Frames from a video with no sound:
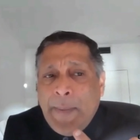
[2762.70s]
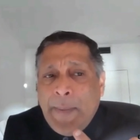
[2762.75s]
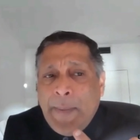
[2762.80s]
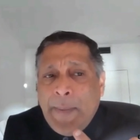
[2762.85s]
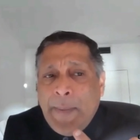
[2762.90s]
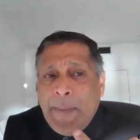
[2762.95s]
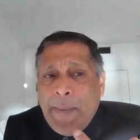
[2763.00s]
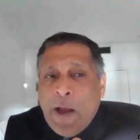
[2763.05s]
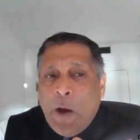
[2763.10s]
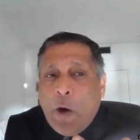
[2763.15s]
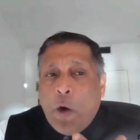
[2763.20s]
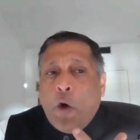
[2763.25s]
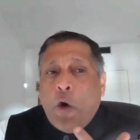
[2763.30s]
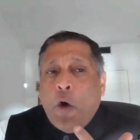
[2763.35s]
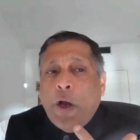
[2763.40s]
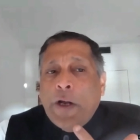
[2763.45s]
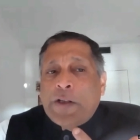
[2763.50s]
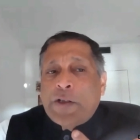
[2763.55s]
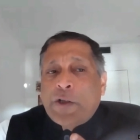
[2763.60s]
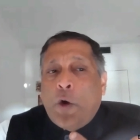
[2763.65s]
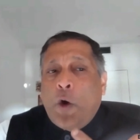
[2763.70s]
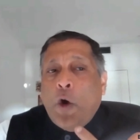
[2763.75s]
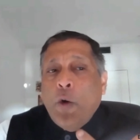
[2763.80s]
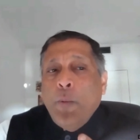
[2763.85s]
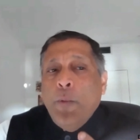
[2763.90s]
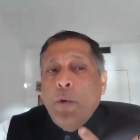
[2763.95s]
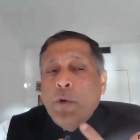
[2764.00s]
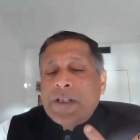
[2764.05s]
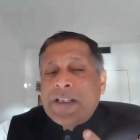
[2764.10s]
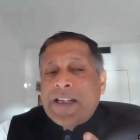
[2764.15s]
mean, it's
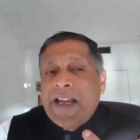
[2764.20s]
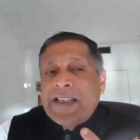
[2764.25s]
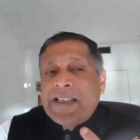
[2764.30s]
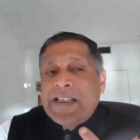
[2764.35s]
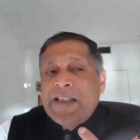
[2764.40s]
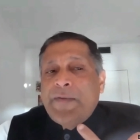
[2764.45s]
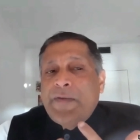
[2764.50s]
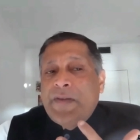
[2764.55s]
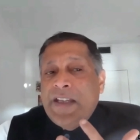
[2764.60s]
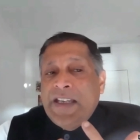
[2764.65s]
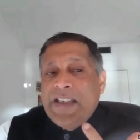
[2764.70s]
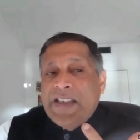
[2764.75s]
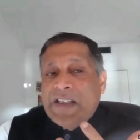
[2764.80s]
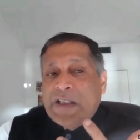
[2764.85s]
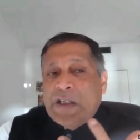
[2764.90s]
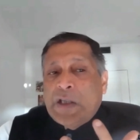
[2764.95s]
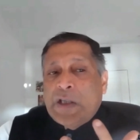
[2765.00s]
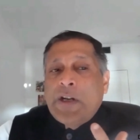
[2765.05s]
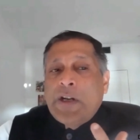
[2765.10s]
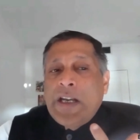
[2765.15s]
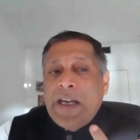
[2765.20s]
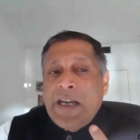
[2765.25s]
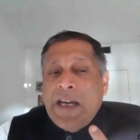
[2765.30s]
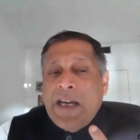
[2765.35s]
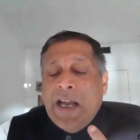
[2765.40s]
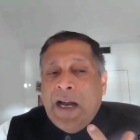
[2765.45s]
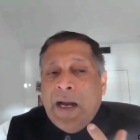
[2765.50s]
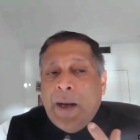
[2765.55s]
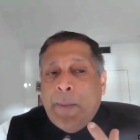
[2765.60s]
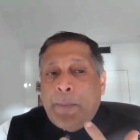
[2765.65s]
almost as if these
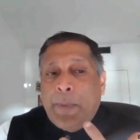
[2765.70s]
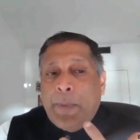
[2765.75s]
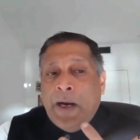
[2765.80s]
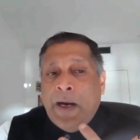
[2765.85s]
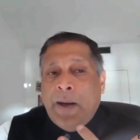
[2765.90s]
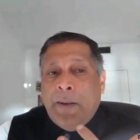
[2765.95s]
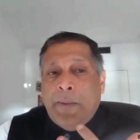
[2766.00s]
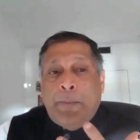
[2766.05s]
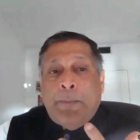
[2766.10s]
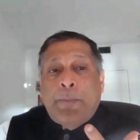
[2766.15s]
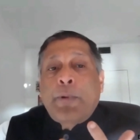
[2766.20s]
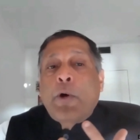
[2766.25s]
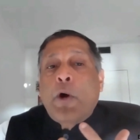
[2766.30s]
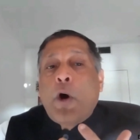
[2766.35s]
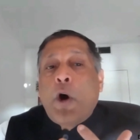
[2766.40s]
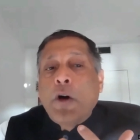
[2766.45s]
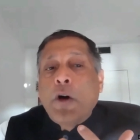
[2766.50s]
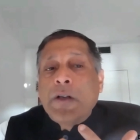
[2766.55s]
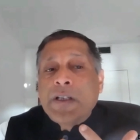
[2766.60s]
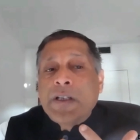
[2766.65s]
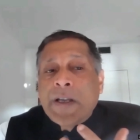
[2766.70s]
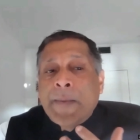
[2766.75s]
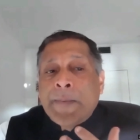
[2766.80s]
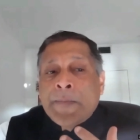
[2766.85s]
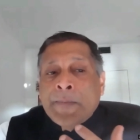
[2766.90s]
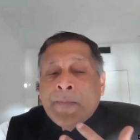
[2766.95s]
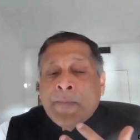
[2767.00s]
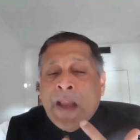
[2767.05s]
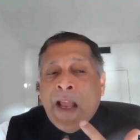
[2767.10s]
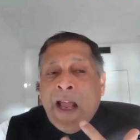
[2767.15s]
three prongs
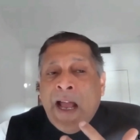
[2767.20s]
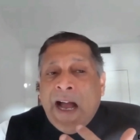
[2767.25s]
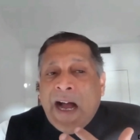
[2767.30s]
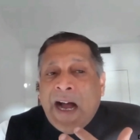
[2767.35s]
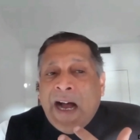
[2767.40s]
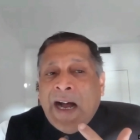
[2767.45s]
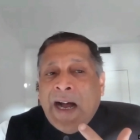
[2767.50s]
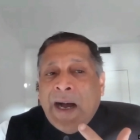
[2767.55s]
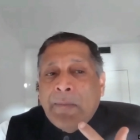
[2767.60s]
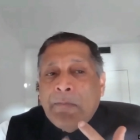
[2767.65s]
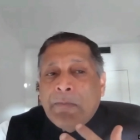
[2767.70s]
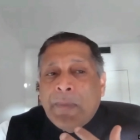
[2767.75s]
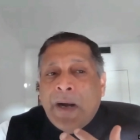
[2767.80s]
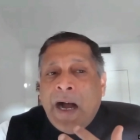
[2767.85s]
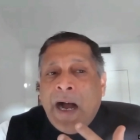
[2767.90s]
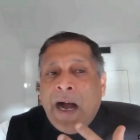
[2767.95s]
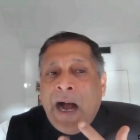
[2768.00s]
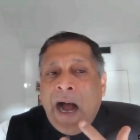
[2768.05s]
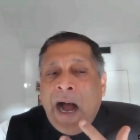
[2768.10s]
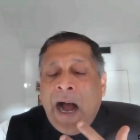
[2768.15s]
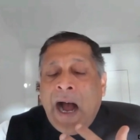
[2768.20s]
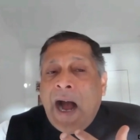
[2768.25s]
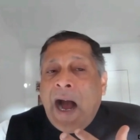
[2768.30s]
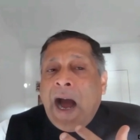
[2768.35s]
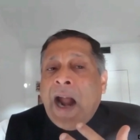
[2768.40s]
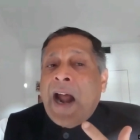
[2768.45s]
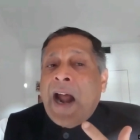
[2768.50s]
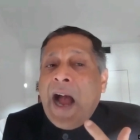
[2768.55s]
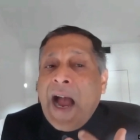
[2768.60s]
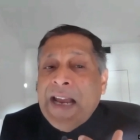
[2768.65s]
are
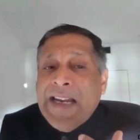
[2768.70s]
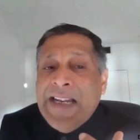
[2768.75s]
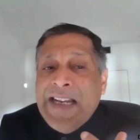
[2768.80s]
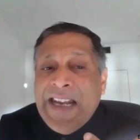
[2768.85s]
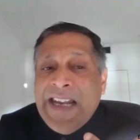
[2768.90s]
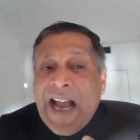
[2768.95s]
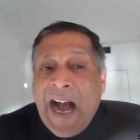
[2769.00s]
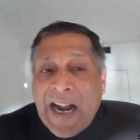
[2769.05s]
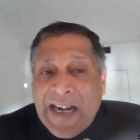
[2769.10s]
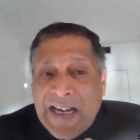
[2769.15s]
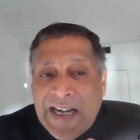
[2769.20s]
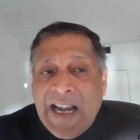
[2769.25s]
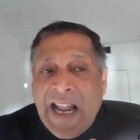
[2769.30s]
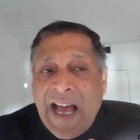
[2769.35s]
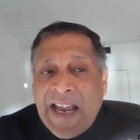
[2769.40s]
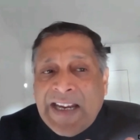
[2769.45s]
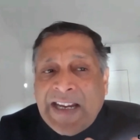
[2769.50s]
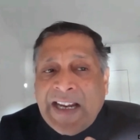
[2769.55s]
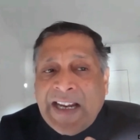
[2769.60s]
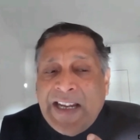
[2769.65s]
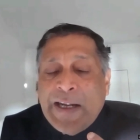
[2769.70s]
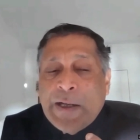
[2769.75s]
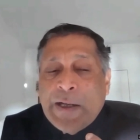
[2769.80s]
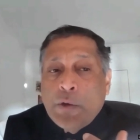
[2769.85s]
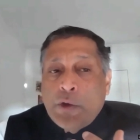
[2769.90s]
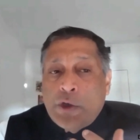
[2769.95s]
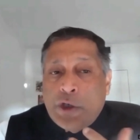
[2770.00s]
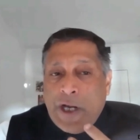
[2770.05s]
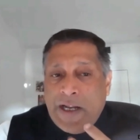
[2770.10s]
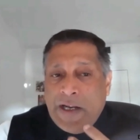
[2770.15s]
highly unlikely
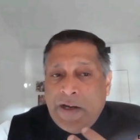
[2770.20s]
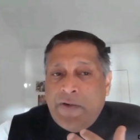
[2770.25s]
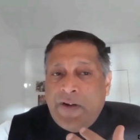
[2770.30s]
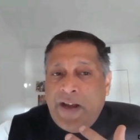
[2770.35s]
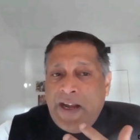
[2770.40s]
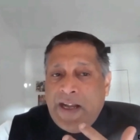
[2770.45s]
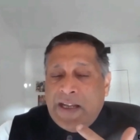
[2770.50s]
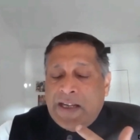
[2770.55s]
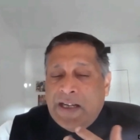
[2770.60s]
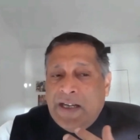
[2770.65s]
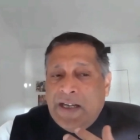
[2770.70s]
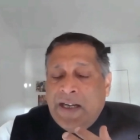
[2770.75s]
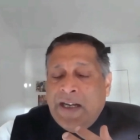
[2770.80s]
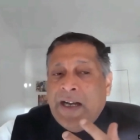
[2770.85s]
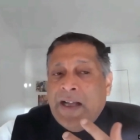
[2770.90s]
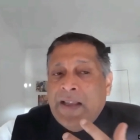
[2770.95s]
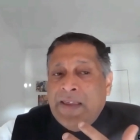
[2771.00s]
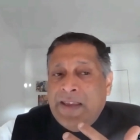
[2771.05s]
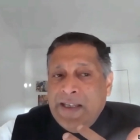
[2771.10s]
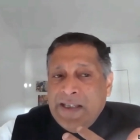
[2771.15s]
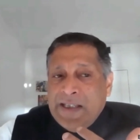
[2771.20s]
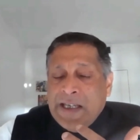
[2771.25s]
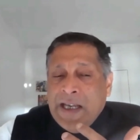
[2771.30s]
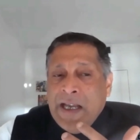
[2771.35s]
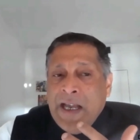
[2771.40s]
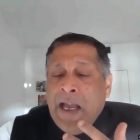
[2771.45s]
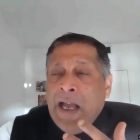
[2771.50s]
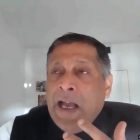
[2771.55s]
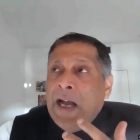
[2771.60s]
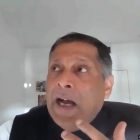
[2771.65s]
to generate this.
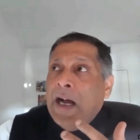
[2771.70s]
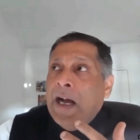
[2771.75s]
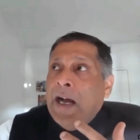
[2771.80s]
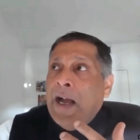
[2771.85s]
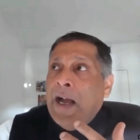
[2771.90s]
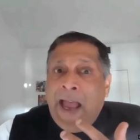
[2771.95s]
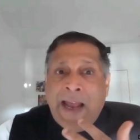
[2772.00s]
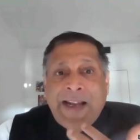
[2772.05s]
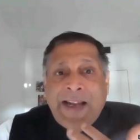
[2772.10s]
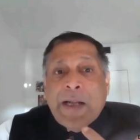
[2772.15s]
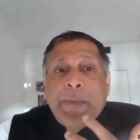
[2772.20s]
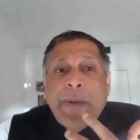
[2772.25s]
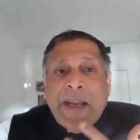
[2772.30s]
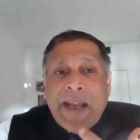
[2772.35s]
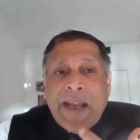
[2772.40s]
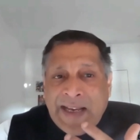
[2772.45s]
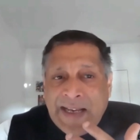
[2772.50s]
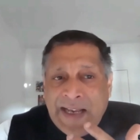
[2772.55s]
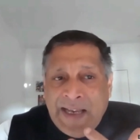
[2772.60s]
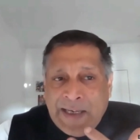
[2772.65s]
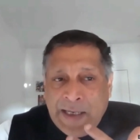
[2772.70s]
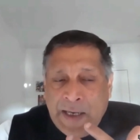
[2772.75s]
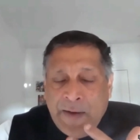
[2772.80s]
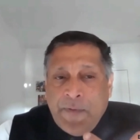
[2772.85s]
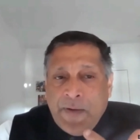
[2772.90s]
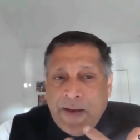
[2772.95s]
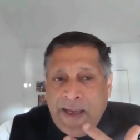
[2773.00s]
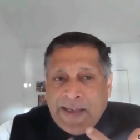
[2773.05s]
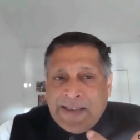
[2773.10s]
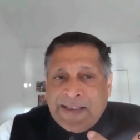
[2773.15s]
And let me
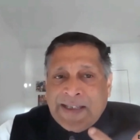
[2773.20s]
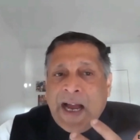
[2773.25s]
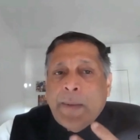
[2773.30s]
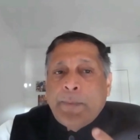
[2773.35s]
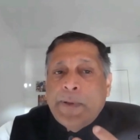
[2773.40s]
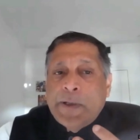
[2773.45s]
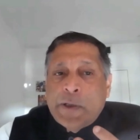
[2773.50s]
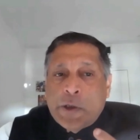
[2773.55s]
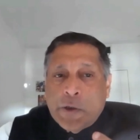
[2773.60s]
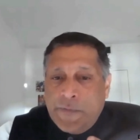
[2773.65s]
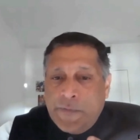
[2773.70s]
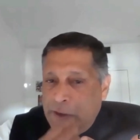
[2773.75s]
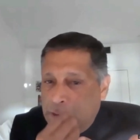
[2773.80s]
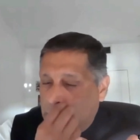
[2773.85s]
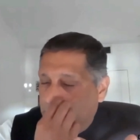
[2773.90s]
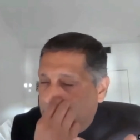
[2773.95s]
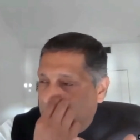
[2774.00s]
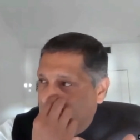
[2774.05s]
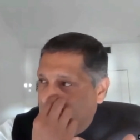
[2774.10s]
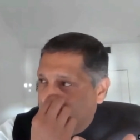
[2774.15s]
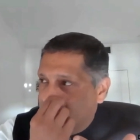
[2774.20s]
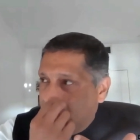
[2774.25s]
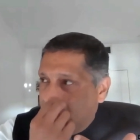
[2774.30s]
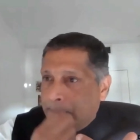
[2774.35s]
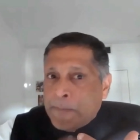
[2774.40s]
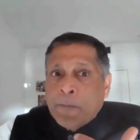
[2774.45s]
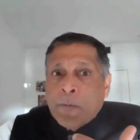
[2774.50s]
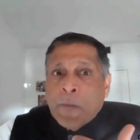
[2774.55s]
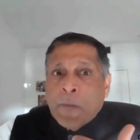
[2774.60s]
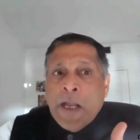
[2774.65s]
give examples of each of these.
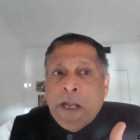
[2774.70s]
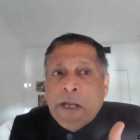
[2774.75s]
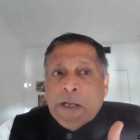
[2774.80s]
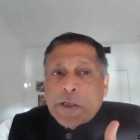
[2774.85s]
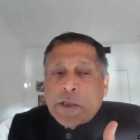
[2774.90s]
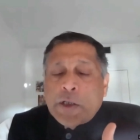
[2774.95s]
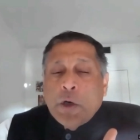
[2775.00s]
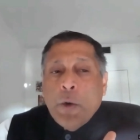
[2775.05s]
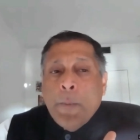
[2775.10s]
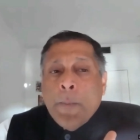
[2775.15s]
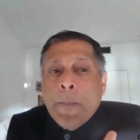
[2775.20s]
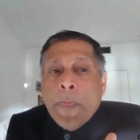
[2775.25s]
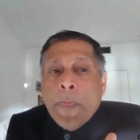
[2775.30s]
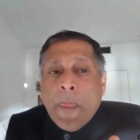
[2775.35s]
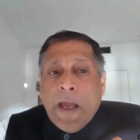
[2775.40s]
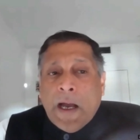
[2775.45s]
So